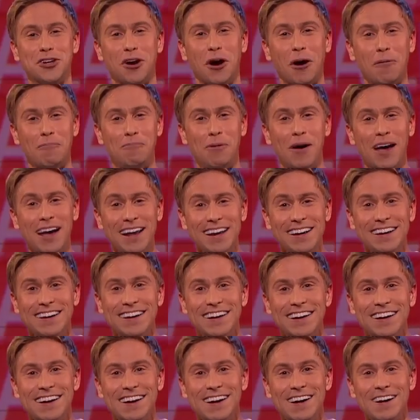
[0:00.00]
shopping.
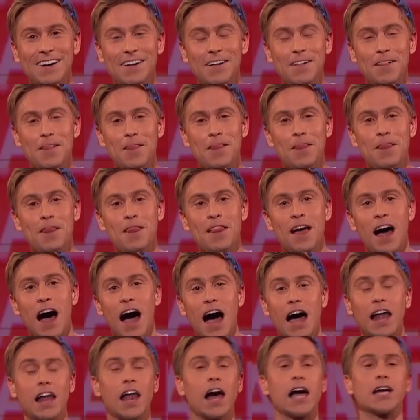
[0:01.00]

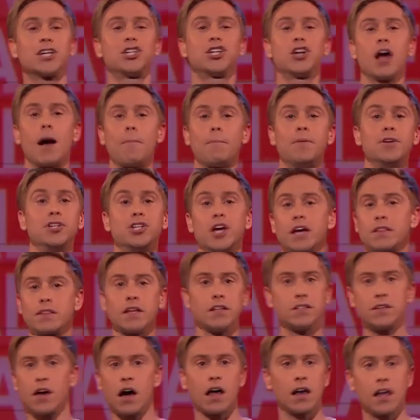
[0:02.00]
I like shopping, check
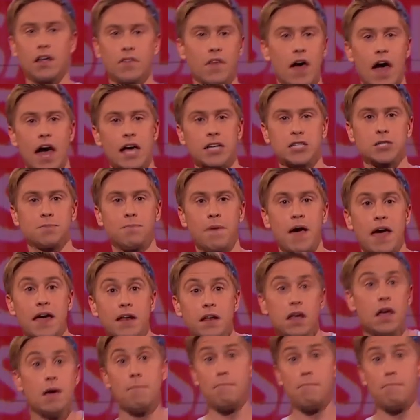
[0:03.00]
the dollar that I spend.